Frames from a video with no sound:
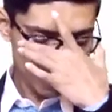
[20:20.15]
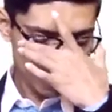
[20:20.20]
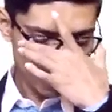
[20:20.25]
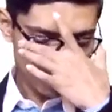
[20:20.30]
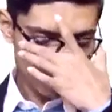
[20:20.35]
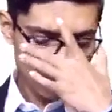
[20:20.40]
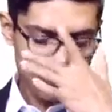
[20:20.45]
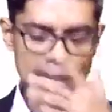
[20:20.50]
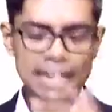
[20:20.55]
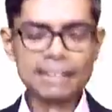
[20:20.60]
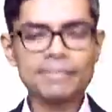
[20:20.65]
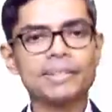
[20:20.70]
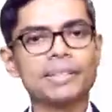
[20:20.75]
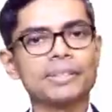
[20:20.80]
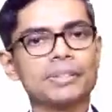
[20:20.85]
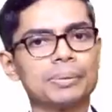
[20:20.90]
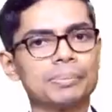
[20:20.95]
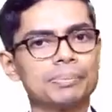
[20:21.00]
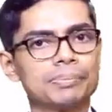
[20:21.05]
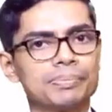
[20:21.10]
so
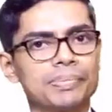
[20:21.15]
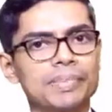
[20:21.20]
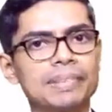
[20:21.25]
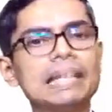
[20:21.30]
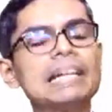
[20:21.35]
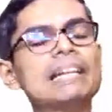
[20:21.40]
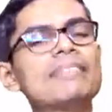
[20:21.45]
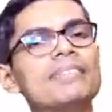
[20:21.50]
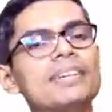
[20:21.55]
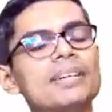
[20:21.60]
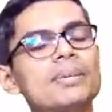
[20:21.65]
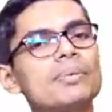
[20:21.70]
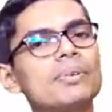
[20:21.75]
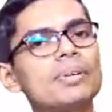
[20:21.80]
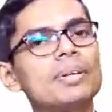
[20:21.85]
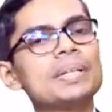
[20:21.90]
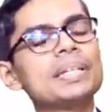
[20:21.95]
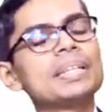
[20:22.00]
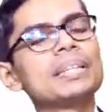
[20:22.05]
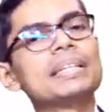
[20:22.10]
alpha wave
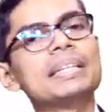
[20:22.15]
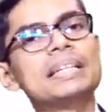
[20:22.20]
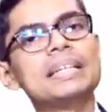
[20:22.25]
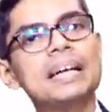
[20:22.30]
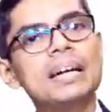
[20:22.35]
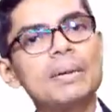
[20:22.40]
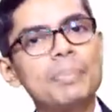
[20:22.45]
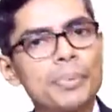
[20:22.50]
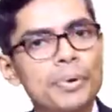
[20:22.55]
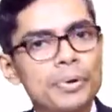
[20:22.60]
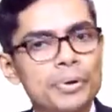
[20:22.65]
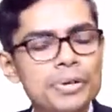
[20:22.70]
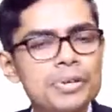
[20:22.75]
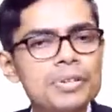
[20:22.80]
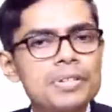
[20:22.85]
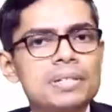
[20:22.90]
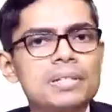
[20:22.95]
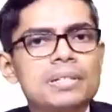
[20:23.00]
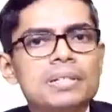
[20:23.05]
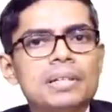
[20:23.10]
when they are
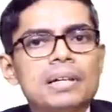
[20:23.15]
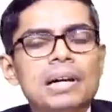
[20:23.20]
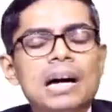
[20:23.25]
produced,